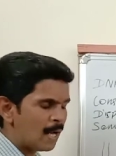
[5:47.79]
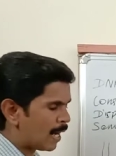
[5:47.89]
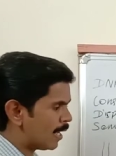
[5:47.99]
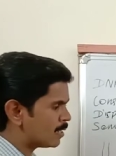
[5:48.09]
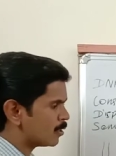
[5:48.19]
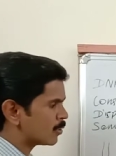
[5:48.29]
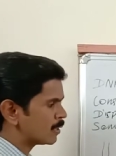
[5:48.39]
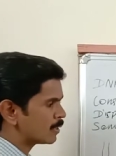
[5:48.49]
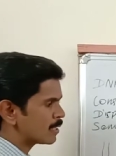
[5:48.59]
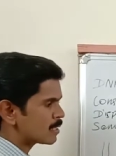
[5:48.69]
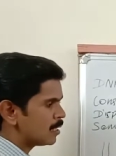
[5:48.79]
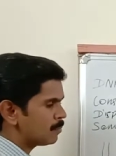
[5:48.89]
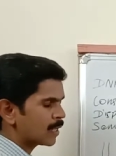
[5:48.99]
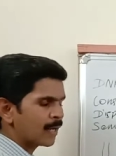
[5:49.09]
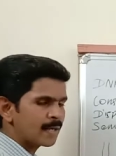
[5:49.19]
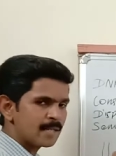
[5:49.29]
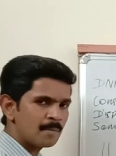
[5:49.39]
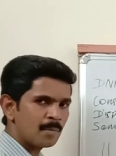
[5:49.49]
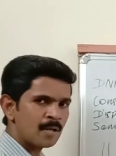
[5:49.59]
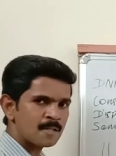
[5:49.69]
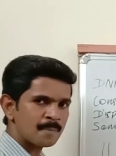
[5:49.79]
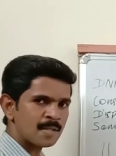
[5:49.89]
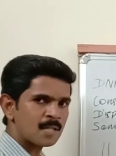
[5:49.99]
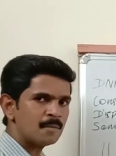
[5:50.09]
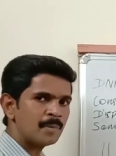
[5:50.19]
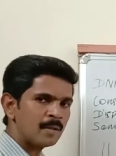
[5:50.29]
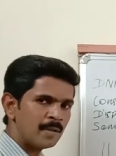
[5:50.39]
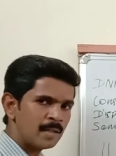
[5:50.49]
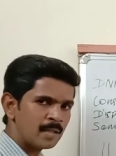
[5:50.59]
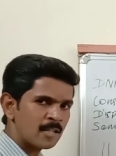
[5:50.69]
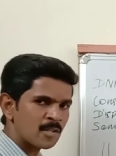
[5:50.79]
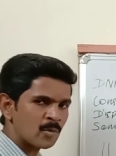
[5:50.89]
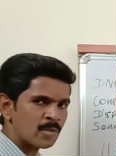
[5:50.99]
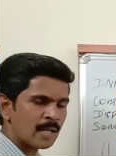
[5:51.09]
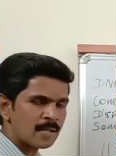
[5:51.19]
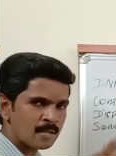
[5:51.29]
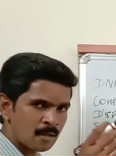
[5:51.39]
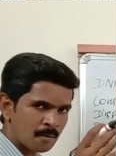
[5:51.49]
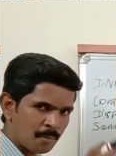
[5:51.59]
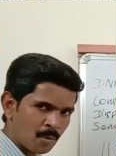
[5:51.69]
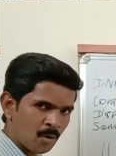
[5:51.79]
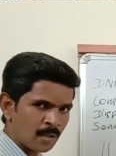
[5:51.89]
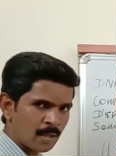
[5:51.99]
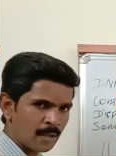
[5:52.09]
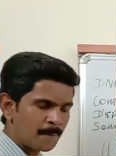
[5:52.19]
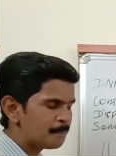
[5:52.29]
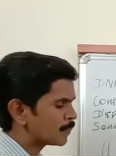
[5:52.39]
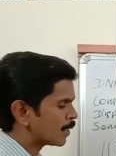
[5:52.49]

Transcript: And during this time, the hydrogen bonds present between these two strands are broken.